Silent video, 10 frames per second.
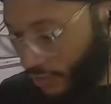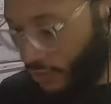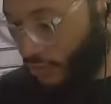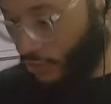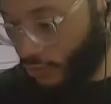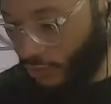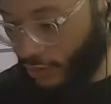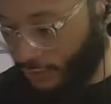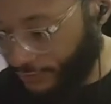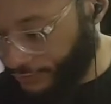
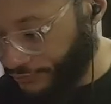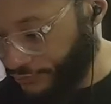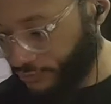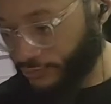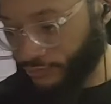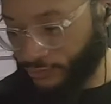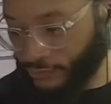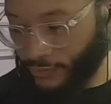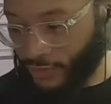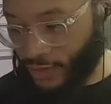Cool.
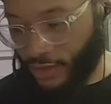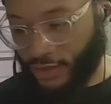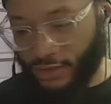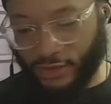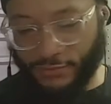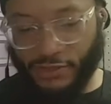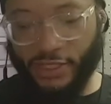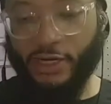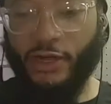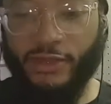So I'm just
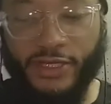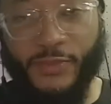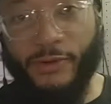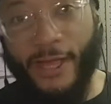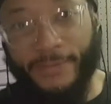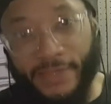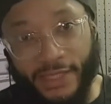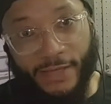gonna get all these prepped,